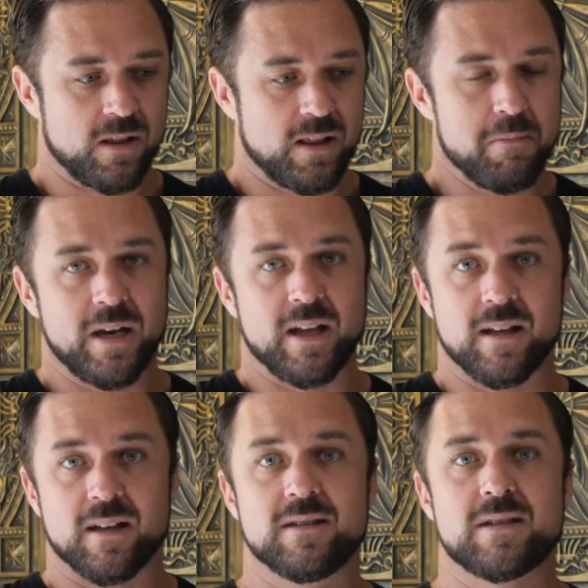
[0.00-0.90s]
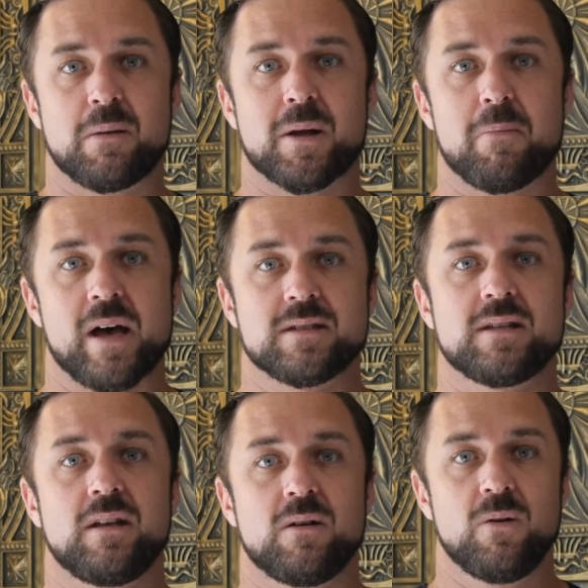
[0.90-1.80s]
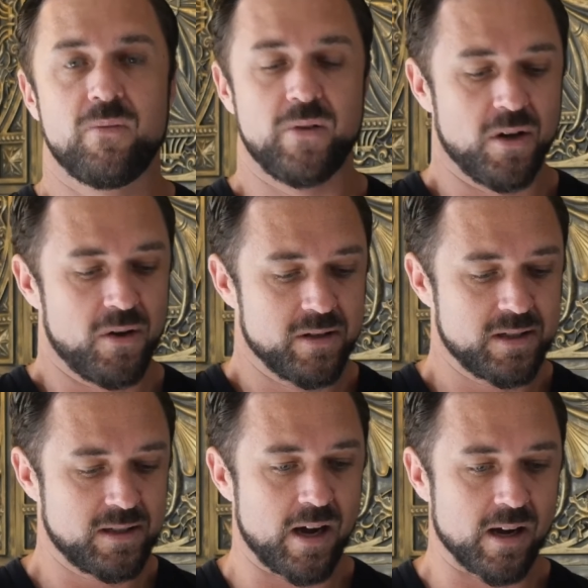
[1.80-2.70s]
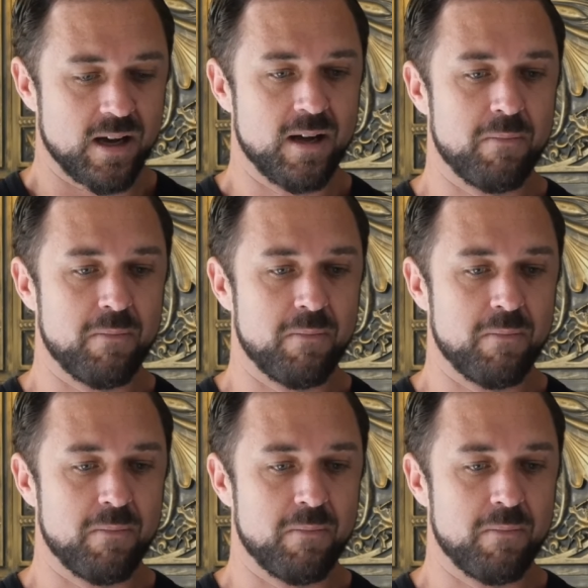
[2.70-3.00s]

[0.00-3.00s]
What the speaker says: limited in some capacity, who feel stuck,